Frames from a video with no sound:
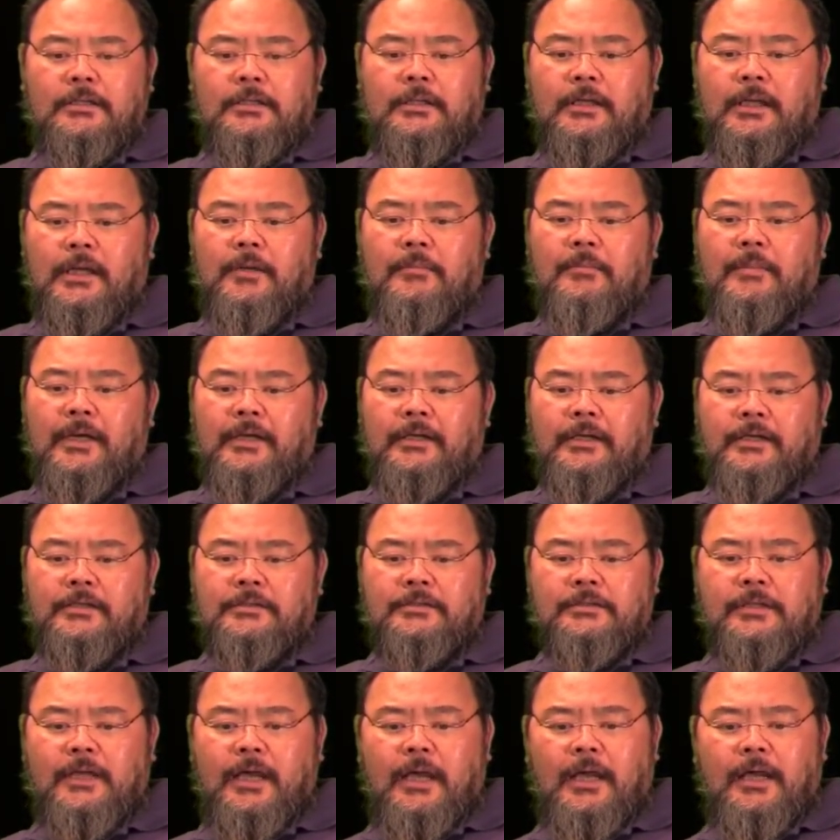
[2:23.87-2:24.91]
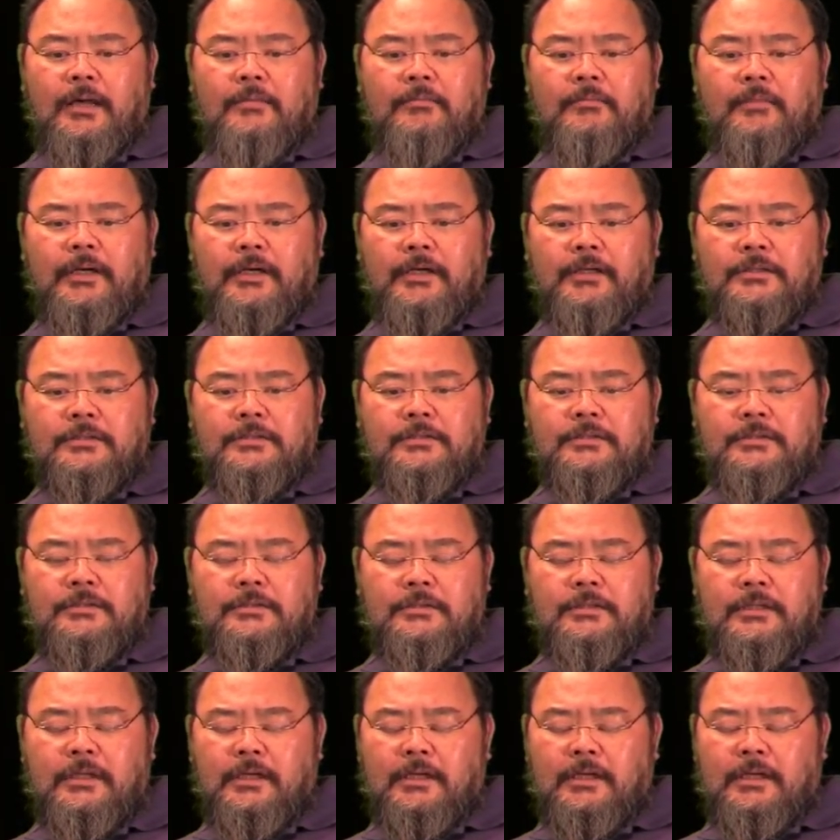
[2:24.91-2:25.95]
m minus m minus
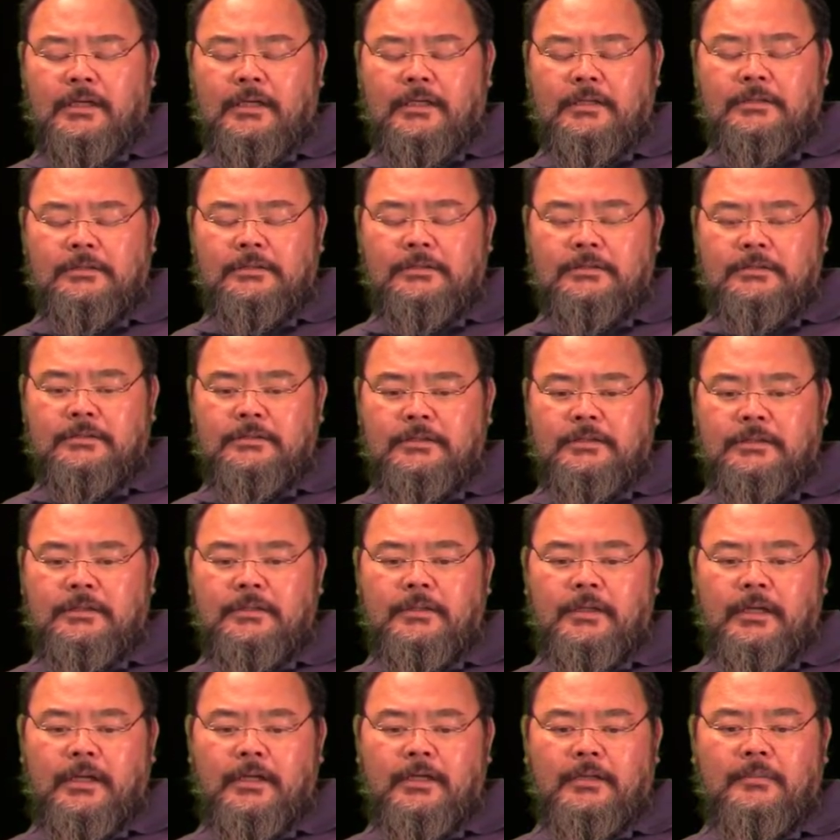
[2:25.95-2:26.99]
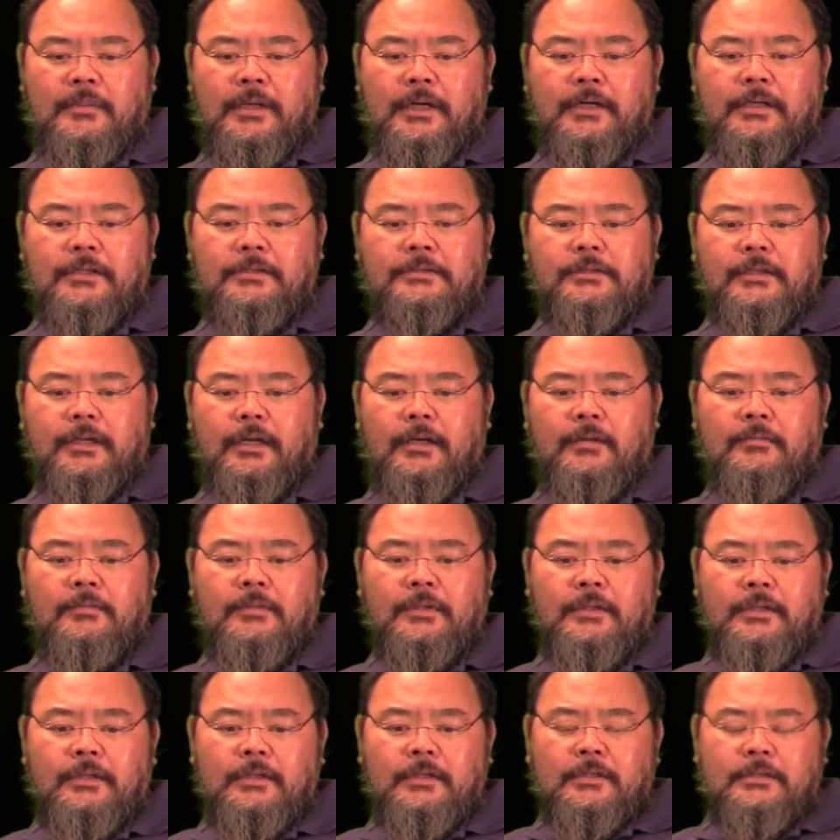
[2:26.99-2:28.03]
cn minus m.
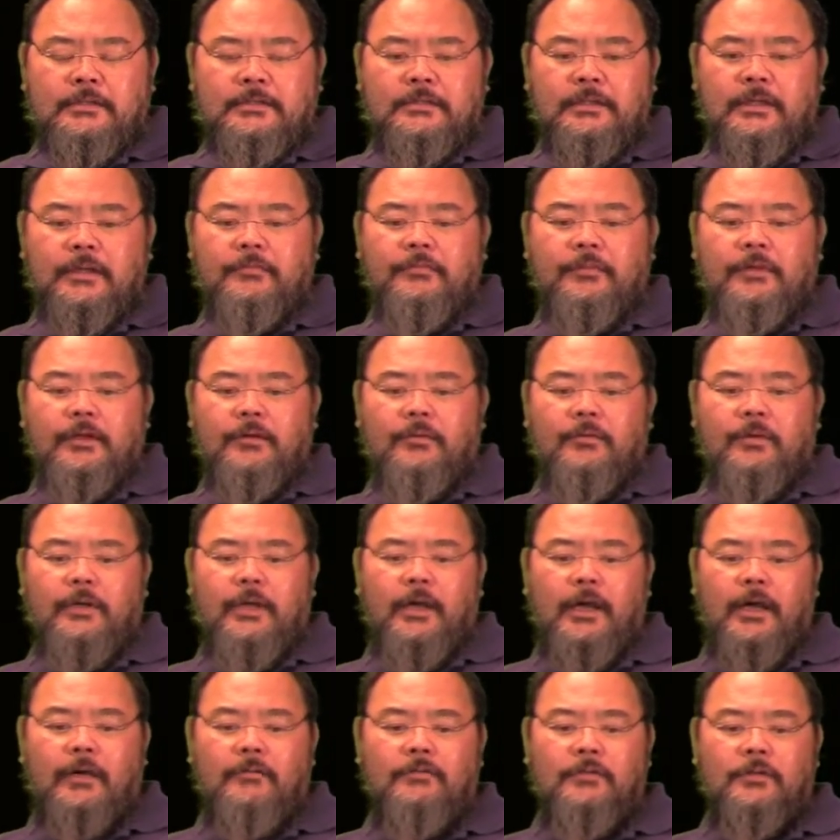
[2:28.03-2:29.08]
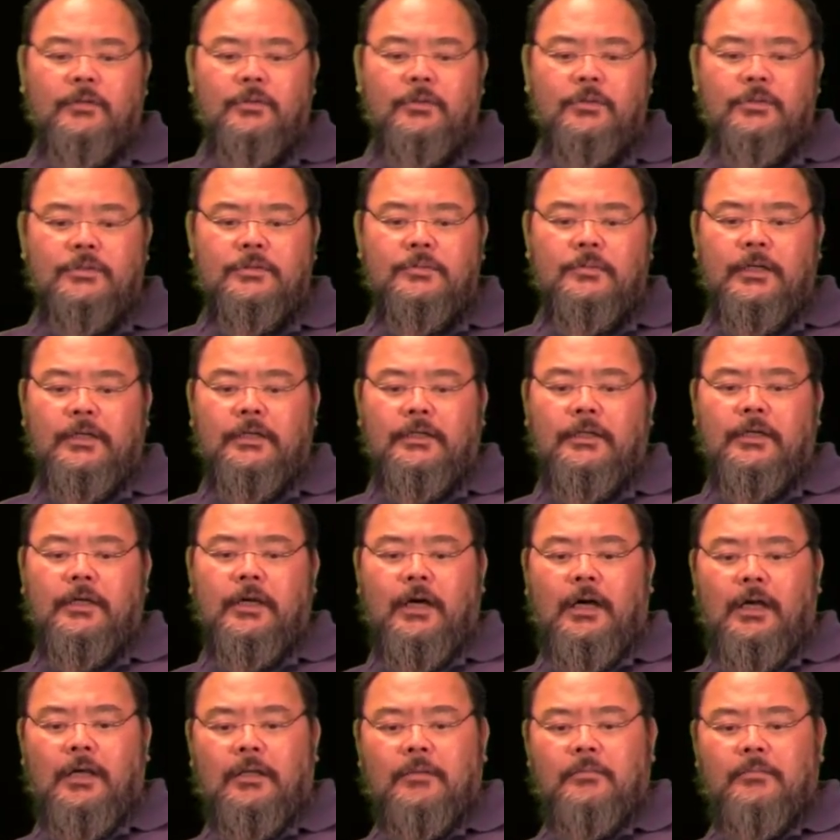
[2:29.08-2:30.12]
Same thing, we have the corresponding
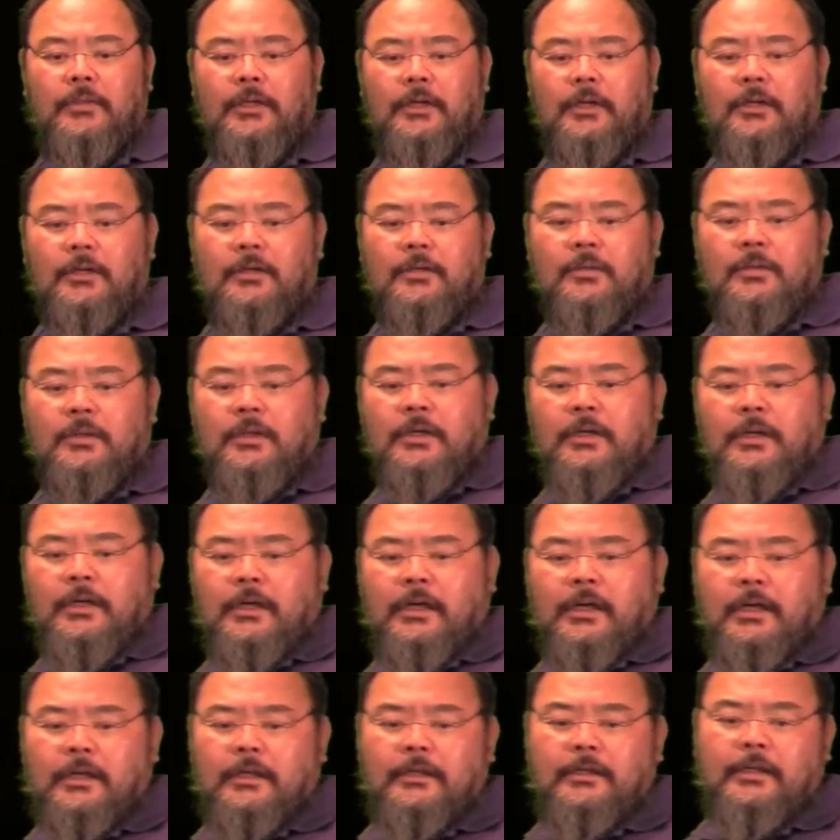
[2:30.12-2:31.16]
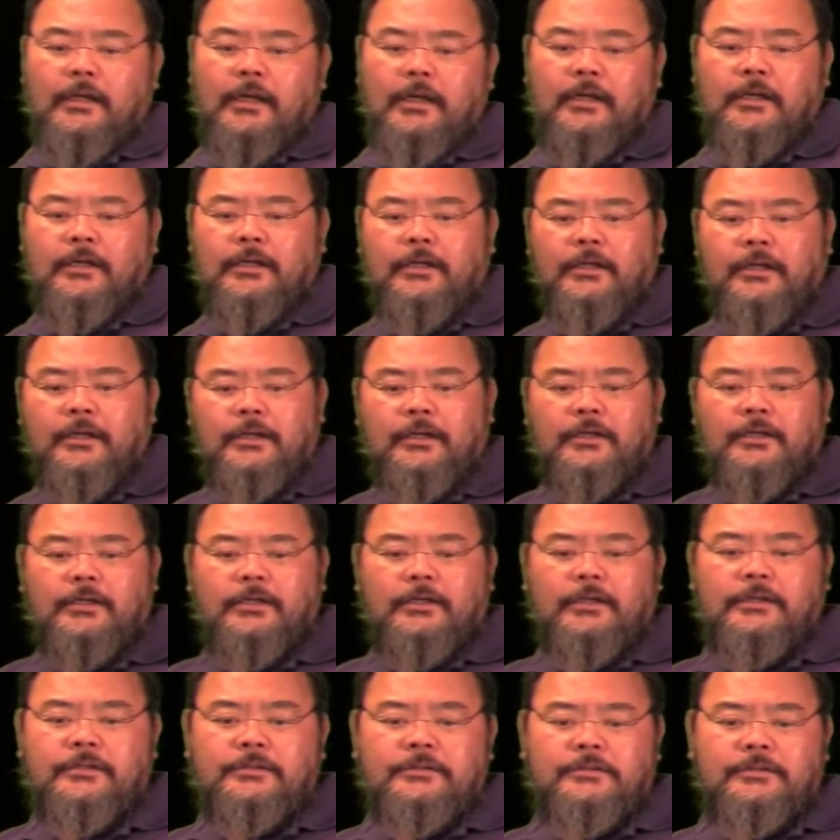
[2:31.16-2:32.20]
column below, and then here
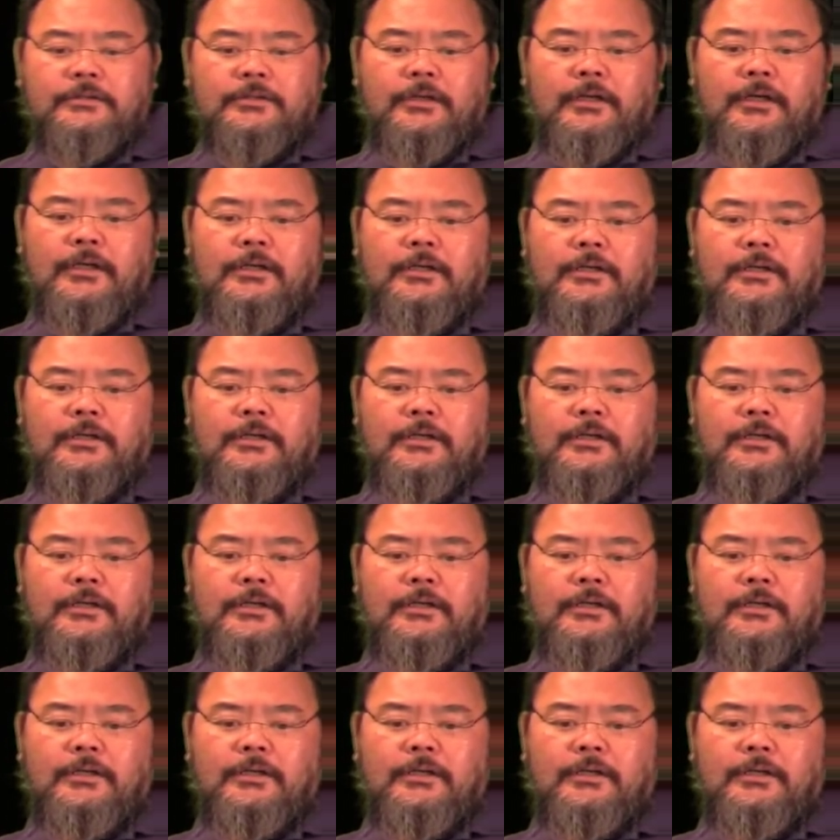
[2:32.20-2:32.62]
is the